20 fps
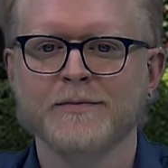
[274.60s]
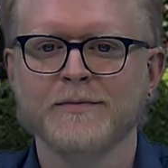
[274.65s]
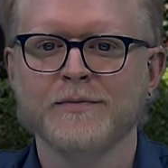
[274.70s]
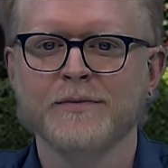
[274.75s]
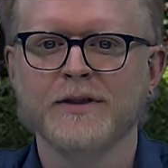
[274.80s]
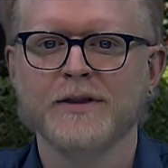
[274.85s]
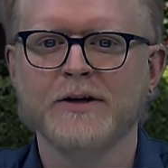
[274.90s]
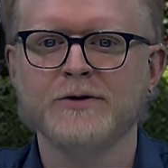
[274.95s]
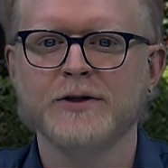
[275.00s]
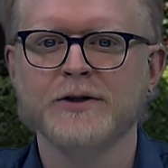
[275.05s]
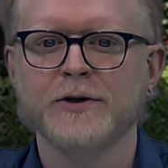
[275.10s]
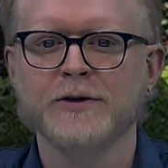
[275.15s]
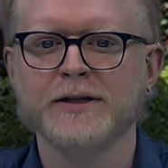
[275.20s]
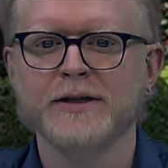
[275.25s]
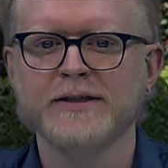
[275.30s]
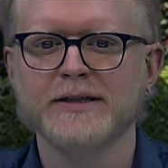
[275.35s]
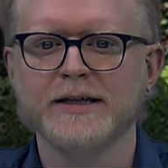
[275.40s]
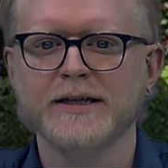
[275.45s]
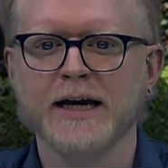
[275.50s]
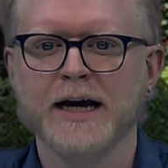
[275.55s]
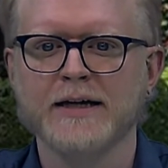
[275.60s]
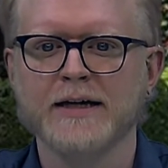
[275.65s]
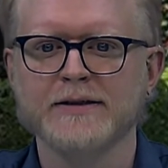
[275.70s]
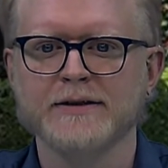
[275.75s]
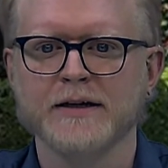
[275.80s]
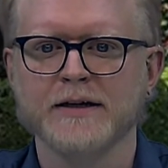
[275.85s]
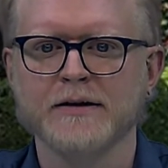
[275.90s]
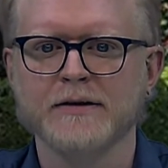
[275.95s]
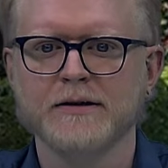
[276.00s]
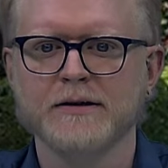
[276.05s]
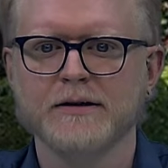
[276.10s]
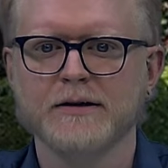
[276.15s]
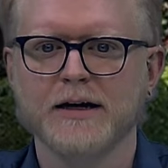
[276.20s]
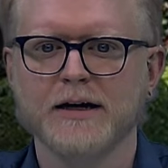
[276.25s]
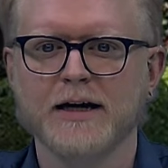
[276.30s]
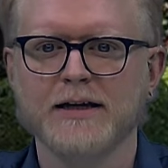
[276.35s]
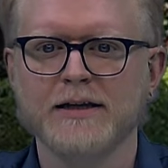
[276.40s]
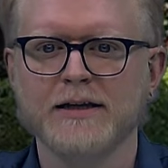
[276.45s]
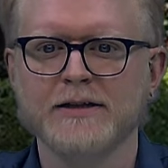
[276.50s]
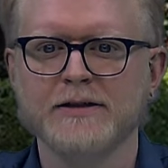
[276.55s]
Now turning to Gaza,
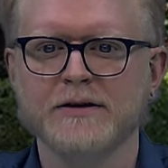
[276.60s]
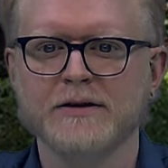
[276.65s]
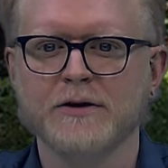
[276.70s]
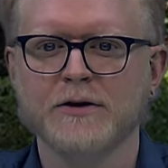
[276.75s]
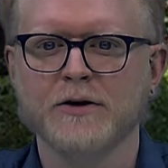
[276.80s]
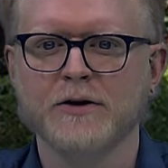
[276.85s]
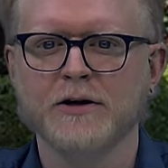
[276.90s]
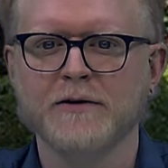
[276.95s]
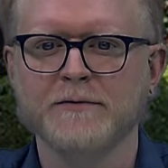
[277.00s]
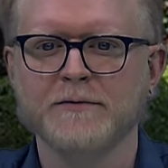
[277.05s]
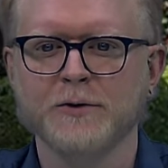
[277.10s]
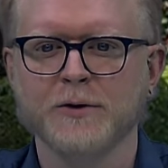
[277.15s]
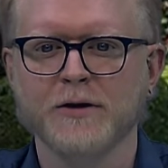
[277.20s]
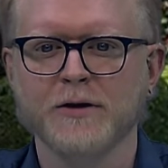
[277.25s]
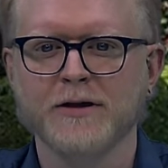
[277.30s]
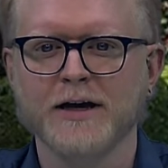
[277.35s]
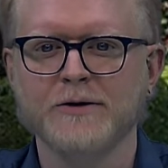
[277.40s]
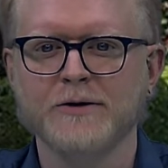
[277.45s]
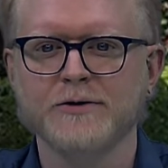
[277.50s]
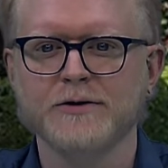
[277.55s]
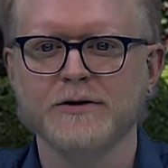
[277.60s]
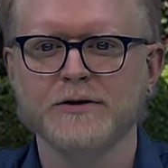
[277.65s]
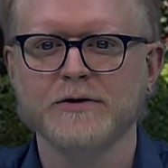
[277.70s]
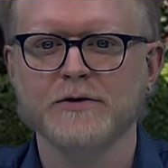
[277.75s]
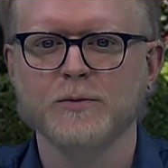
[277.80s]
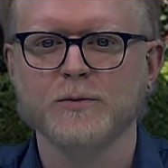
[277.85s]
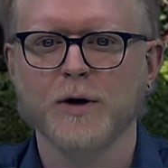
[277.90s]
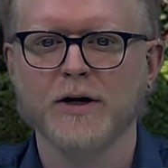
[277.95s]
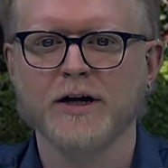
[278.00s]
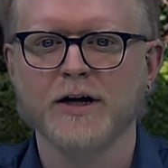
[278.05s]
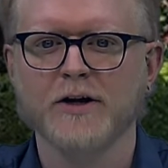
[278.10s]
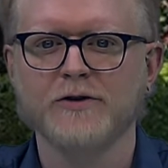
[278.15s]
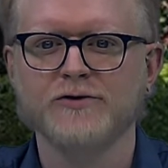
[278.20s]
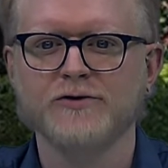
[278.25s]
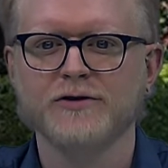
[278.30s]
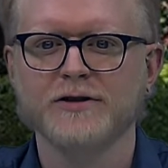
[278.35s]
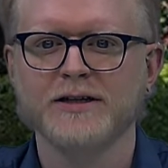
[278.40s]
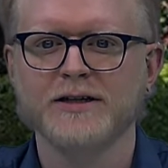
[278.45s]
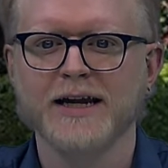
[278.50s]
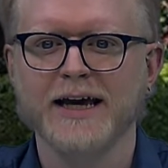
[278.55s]
at least
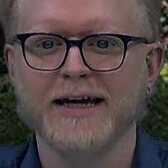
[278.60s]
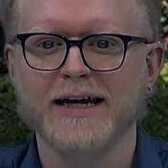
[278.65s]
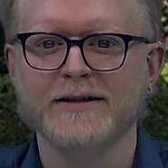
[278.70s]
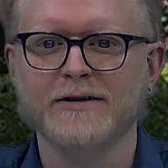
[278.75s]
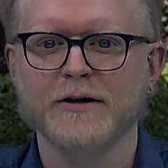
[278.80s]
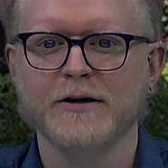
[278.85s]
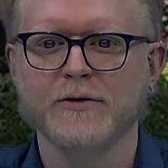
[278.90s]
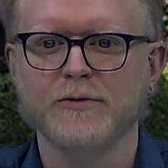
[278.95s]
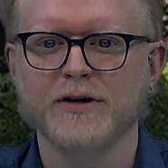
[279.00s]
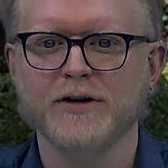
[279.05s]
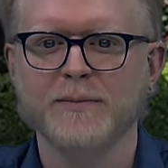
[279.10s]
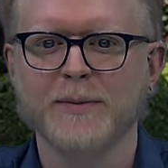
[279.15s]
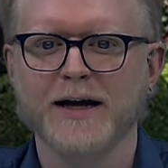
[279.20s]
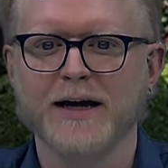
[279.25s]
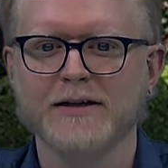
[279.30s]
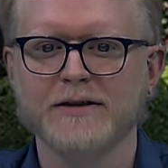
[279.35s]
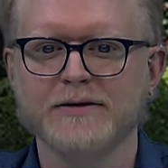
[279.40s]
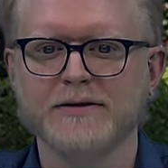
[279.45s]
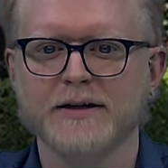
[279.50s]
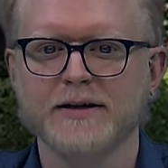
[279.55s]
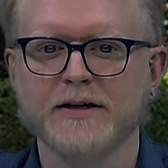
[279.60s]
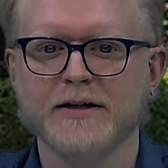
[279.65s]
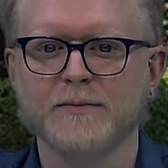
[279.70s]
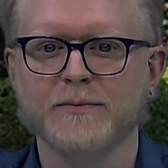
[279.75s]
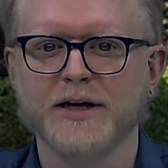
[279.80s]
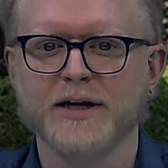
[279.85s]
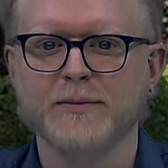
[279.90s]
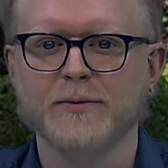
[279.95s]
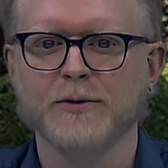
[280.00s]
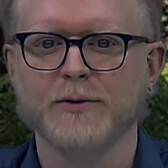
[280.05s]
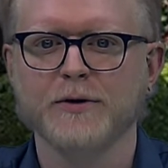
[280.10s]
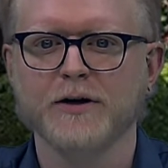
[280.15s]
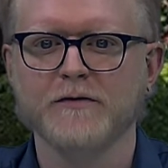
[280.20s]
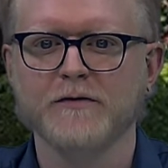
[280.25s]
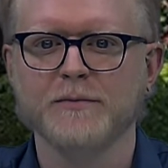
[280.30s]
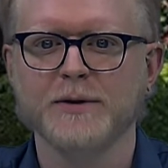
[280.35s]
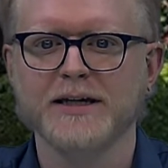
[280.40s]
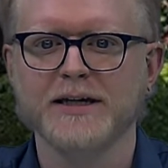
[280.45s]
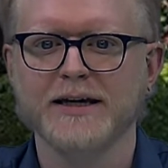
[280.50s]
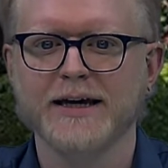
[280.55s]
34,183 Palestinian people
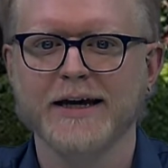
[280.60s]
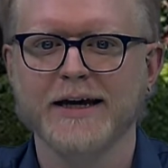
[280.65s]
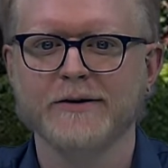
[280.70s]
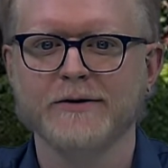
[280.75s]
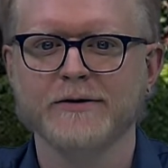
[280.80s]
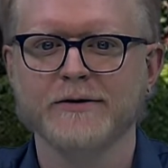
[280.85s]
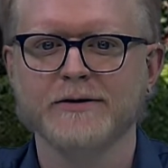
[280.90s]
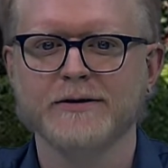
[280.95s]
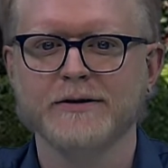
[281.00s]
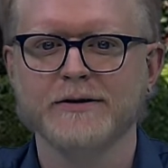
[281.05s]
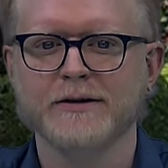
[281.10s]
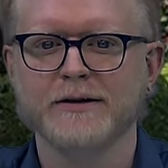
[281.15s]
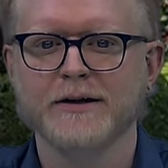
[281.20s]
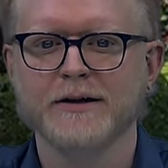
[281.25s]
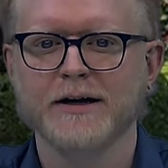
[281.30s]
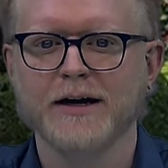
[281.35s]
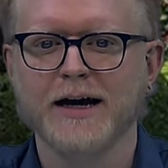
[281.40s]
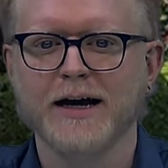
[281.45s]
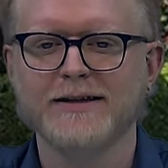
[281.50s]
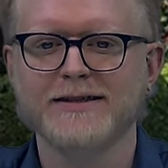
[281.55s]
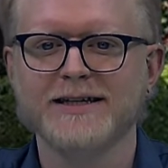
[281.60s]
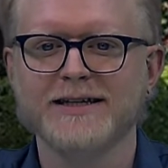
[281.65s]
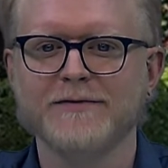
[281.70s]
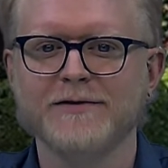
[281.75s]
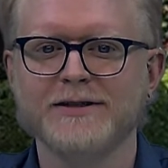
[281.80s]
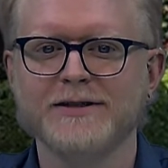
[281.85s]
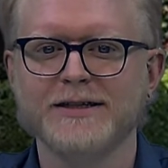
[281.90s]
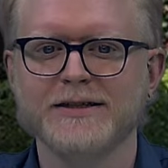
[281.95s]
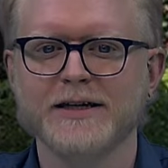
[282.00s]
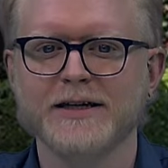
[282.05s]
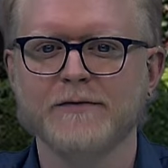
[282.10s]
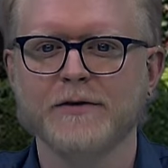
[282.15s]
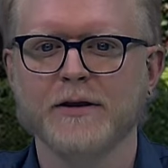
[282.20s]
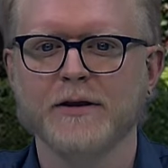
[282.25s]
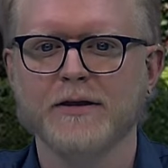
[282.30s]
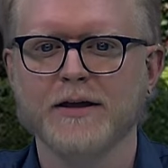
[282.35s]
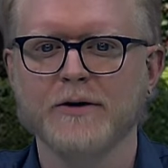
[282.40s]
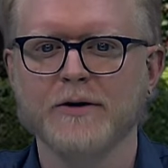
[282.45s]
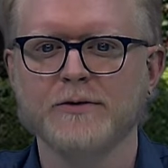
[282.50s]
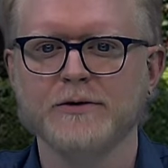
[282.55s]
have been killed and
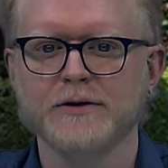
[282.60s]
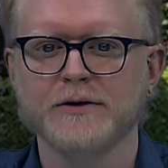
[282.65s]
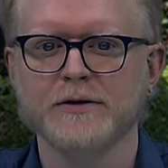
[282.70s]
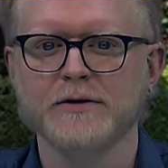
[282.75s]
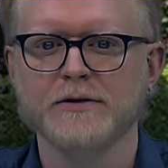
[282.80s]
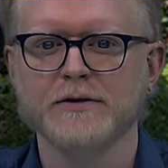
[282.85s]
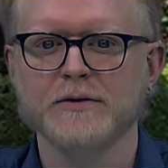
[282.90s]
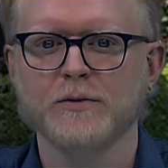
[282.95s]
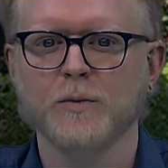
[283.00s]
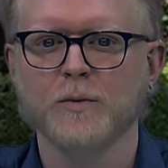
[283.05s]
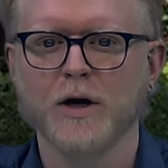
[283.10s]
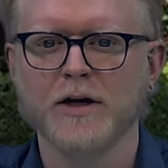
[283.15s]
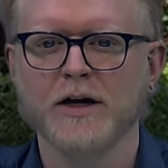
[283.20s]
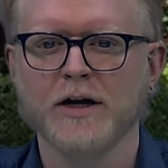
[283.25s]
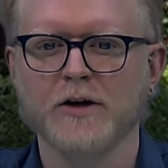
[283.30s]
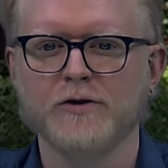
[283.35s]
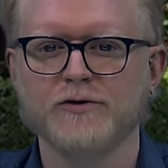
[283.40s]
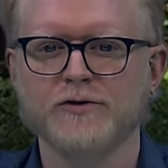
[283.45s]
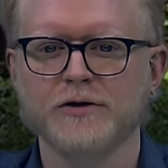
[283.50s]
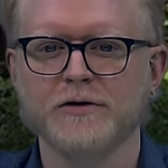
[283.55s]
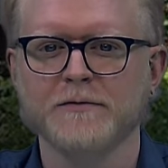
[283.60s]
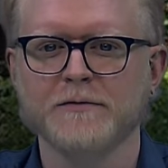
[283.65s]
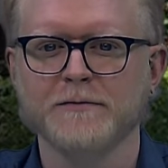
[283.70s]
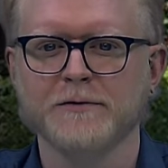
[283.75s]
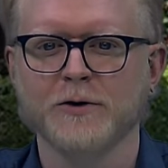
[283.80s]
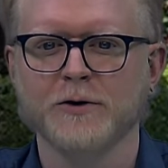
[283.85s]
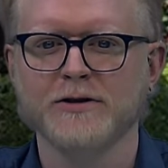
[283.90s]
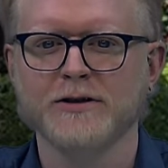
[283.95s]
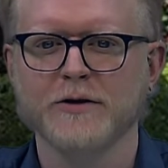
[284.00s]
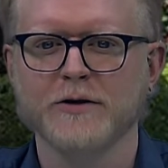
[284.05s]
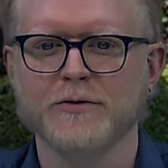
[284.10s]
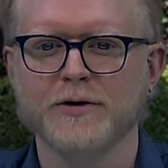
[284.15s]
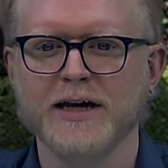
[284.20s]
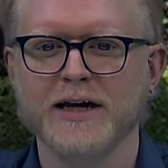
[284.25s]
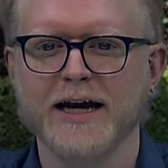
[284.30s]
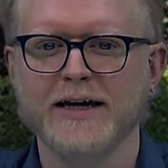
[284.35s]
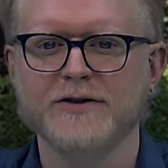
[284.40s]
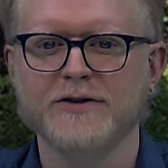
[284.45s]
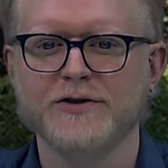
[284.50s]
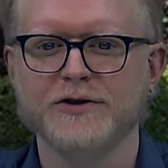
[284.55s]
77,143
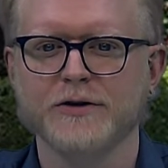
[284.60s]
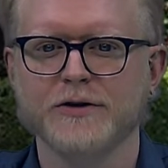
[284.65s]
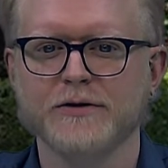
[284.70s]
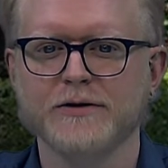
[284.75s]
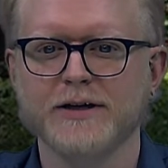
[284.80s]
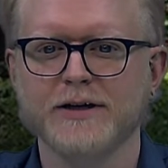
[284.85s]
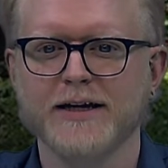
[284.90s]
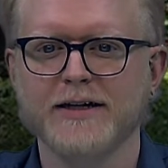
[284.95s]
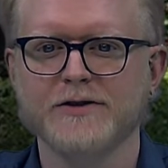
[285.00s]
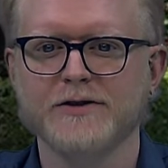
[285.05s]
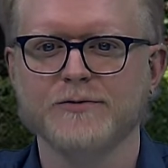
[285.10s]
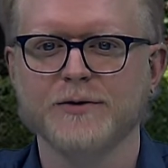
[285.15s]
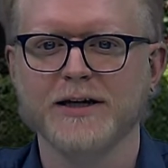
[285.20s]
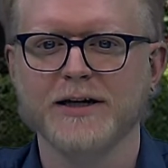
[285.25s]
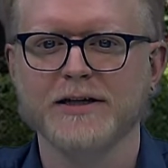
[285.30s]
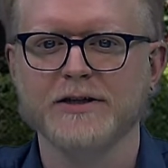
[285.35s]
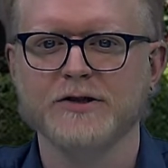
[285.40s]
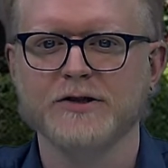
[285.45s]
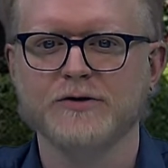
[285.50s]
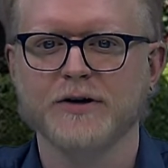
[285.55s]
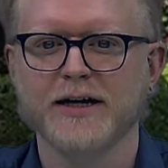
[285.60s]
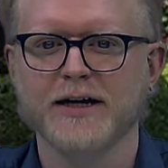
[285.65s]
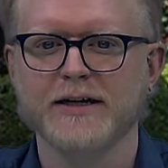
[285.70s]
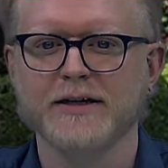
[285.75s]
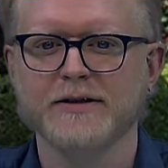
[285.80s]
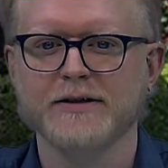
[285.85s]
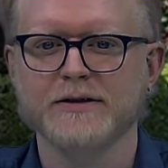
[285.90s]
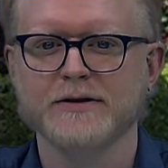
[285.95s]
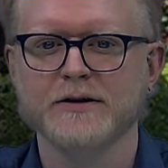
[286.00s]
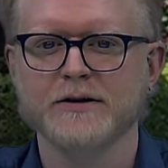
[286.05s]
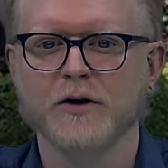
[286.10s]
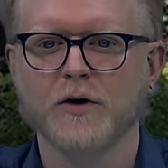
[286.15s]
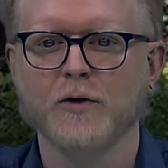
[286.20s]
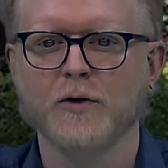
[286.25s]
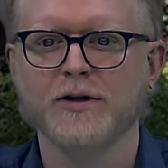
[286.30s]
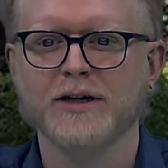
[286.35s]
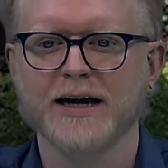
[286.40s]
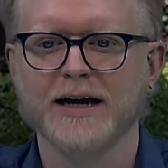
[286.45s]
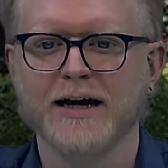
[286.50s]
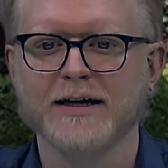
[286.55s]
injured in Israeli strikes
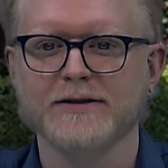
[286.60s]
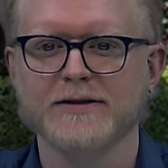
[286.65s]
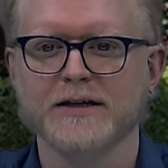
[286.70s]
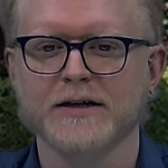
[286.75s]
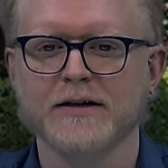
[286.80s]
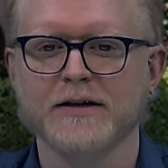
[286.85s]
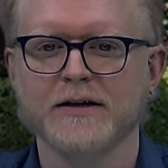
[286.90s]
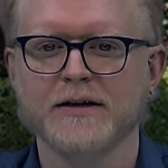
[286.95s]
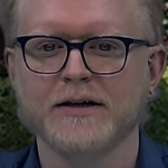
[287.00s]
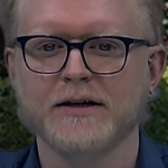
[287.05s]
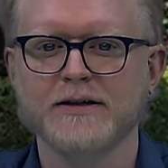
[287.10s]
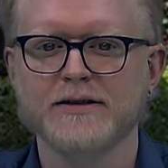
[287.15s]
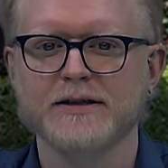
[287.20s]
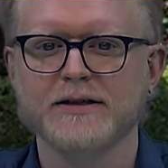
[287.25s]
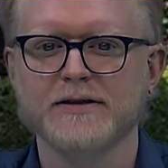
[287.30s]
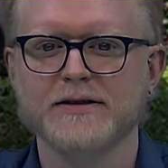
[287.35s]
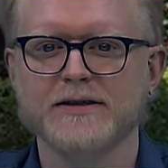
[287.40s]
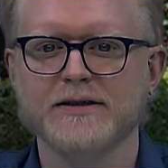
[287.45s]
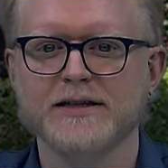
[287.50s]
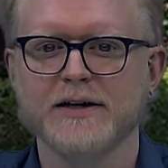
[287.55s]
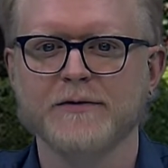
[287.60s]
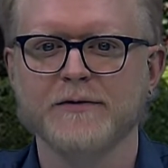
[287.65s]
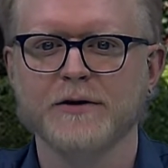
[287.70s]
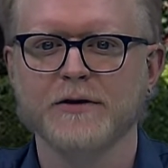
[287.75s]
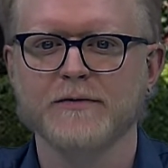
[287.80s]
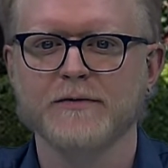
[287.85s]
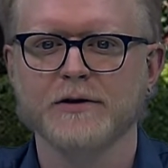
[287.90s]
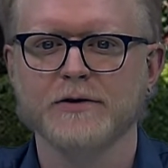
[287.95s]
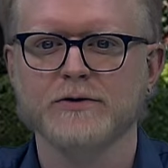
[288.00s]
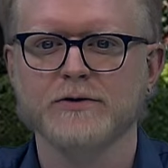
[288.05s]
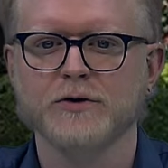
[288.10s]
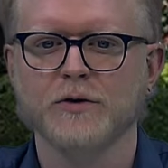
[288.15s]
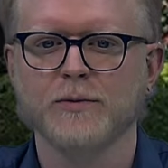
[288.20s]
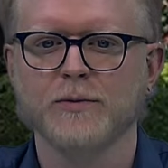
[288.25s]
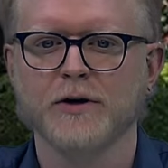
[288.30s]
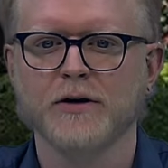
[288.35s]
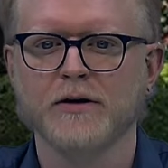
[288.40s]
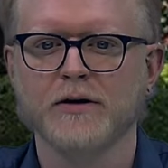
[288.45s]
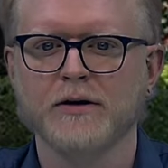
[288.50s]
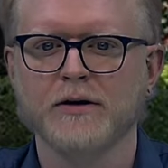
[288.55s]
on Gaza since the 7th of October,